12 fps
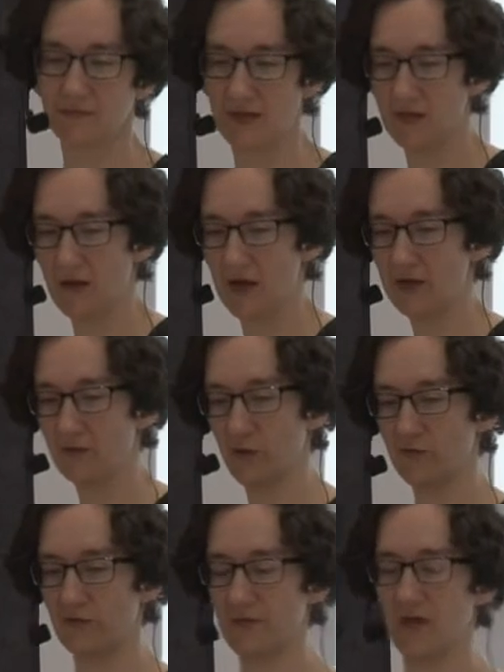kind of go
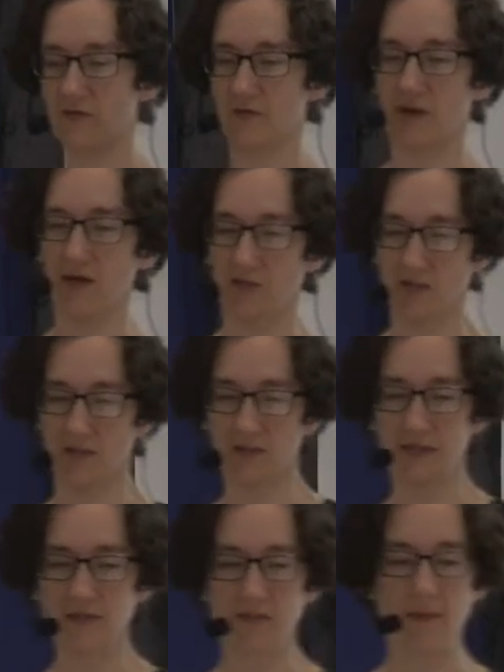from the other direction.
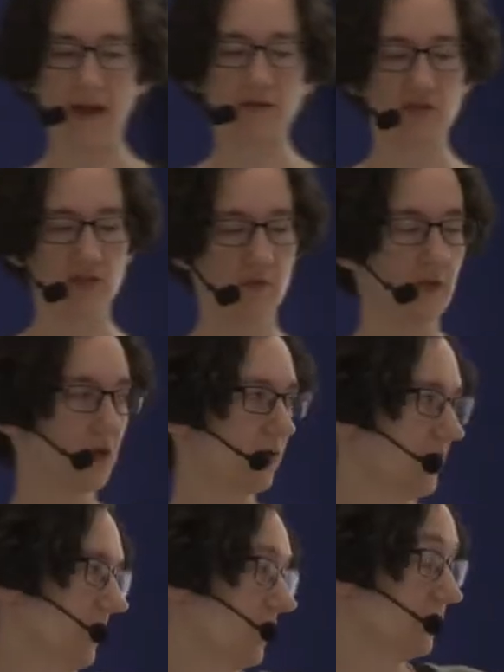Let's imagine that we know
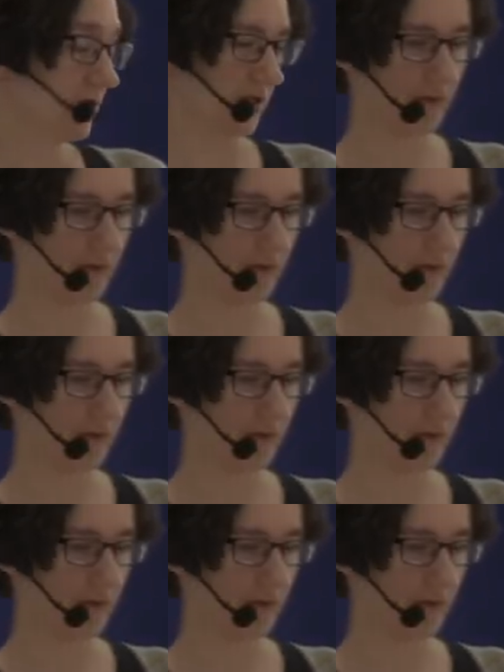the acoustic